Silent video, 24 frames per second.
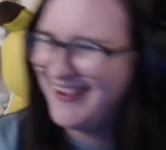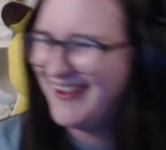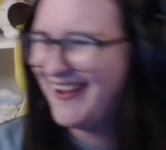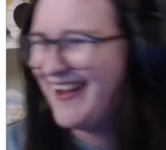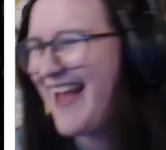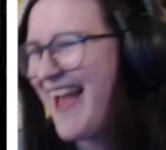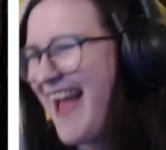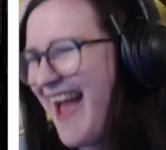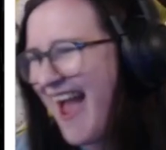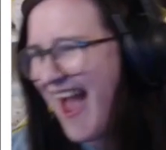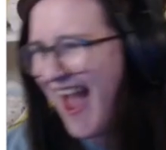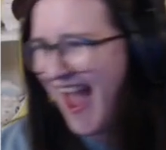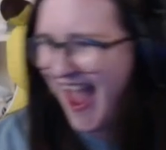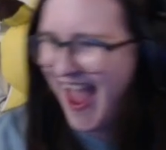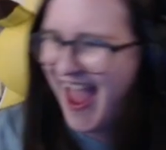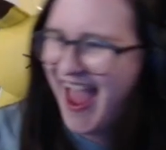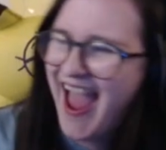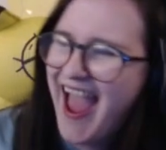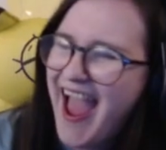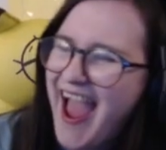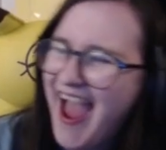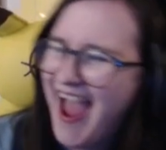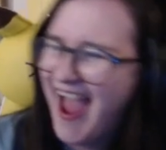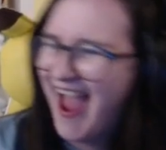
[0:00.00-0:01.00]

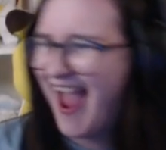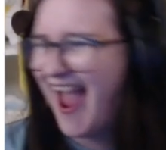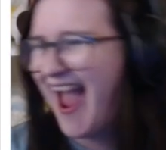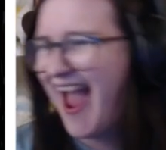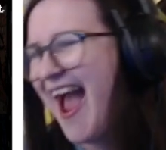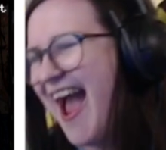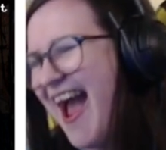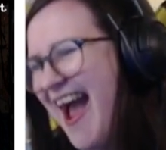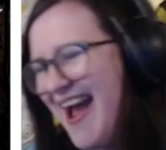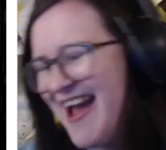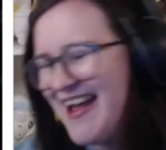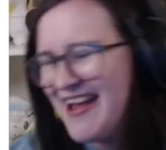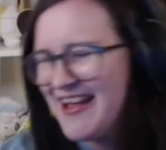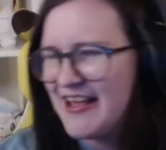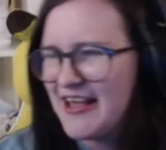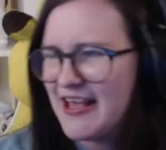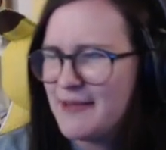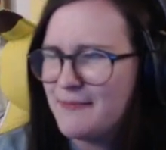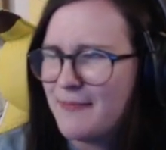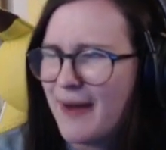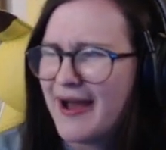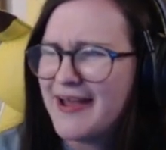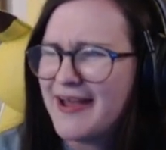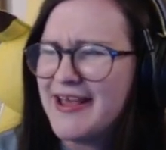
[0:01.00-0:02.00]
In
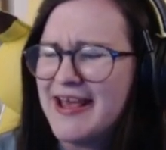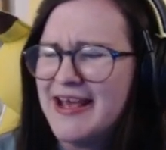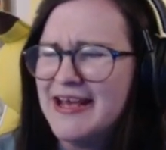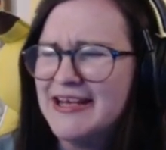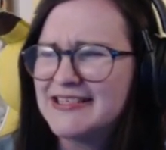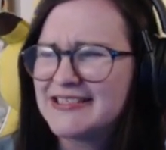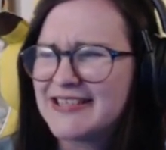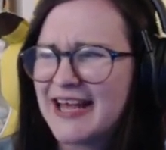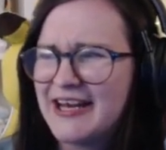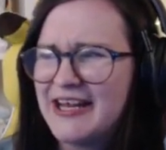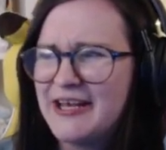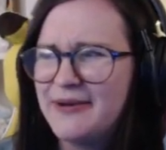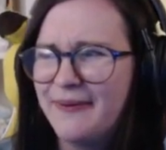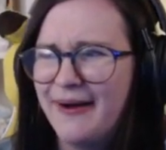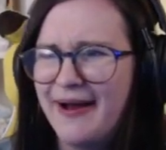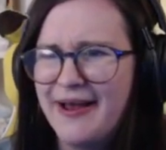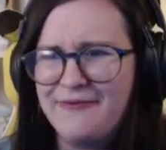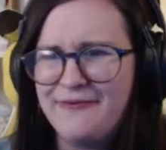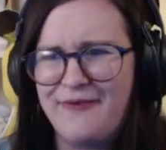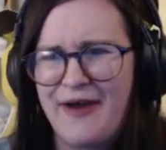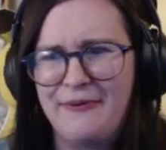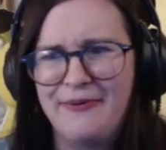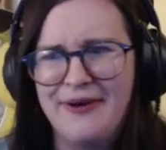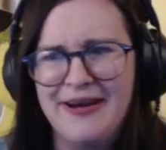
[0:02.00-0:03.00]
my ears, anyway.
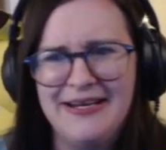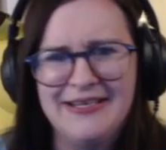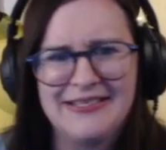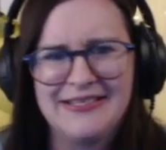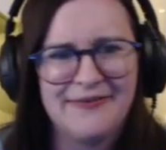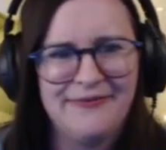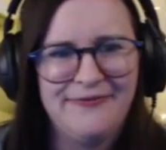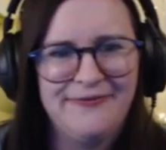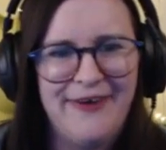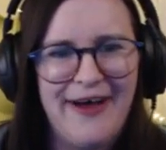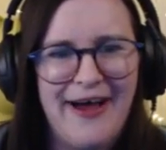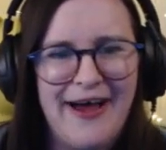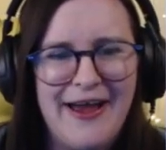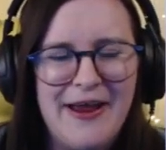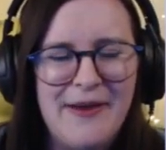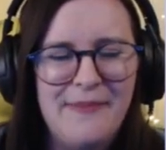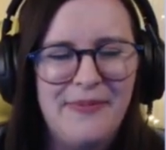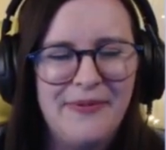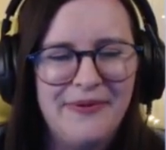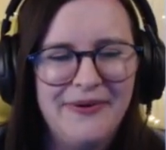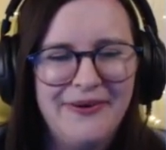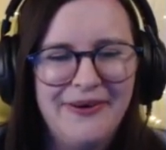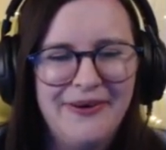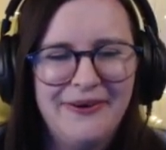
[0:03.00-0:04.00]
Ferret is a vibe.
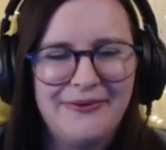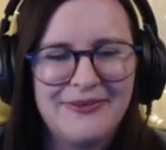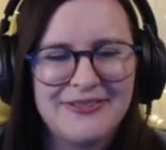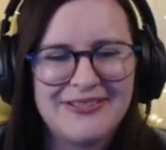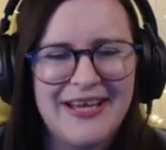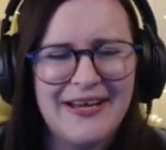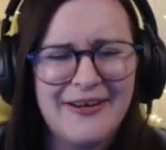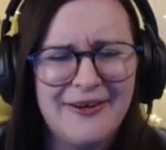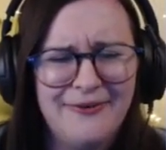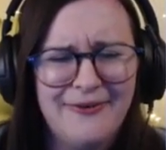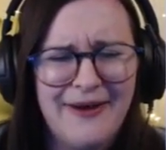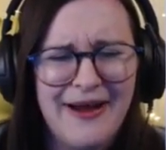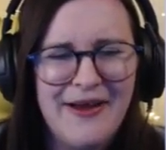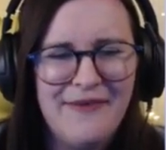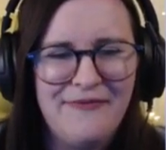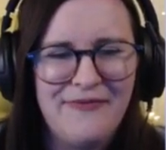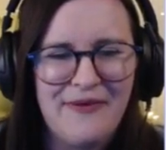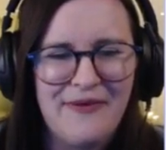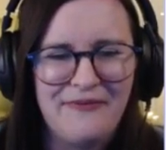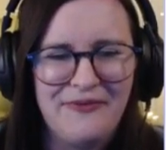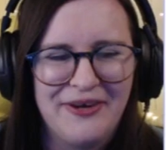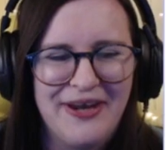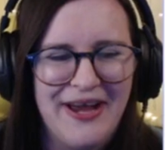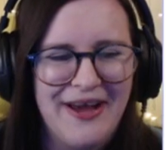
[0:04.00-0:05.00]
Was that quiet for
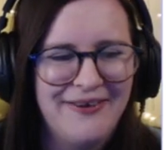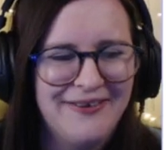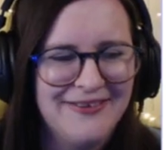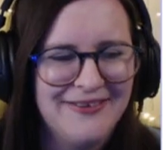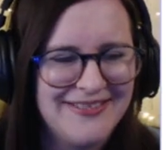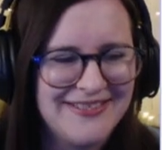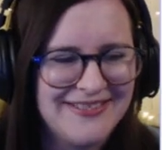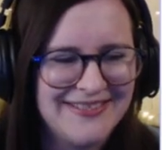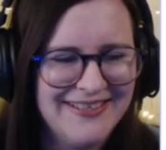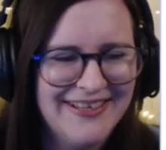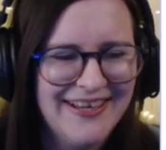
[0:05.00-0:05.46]
pronounced?